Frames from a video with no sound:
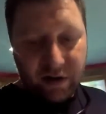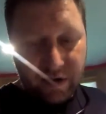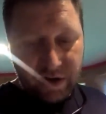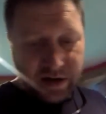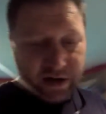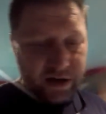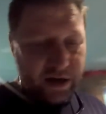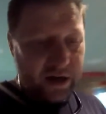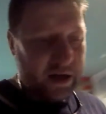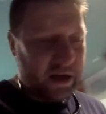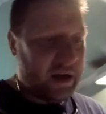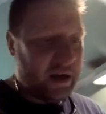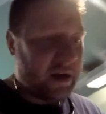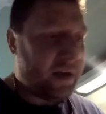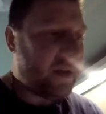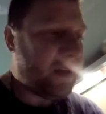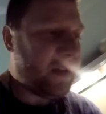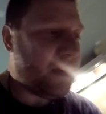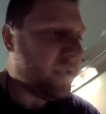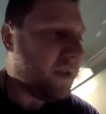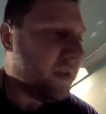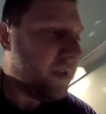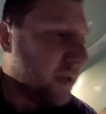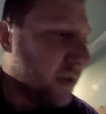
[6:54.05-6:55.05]
on
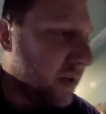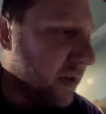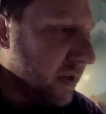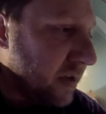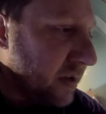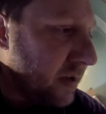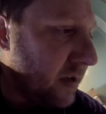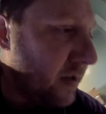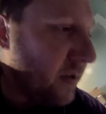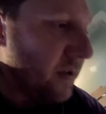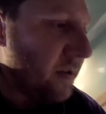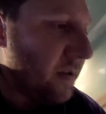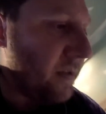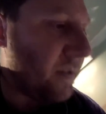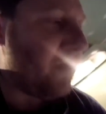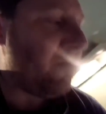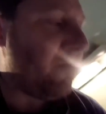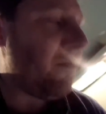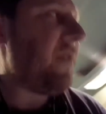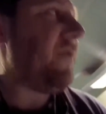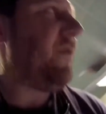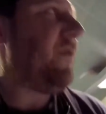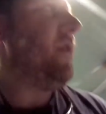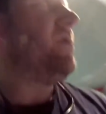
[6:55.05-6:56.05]

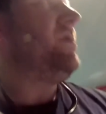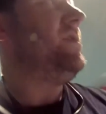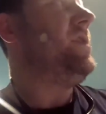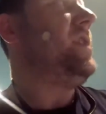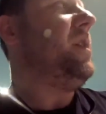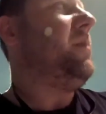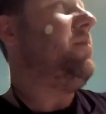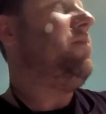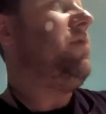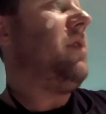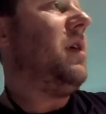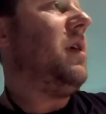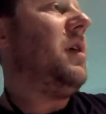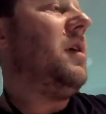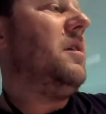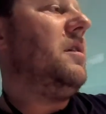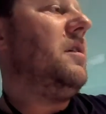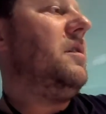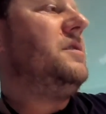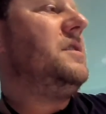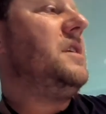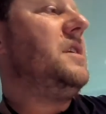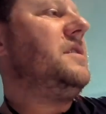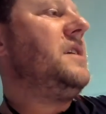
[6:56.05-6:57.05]
my first year
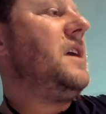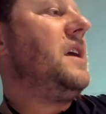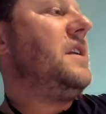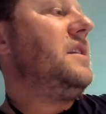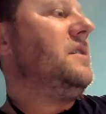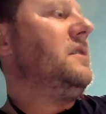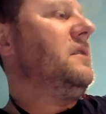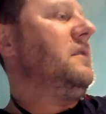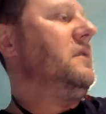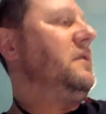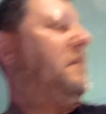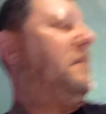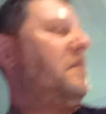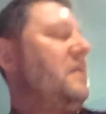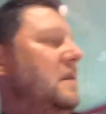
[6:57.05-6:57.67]
Centennial,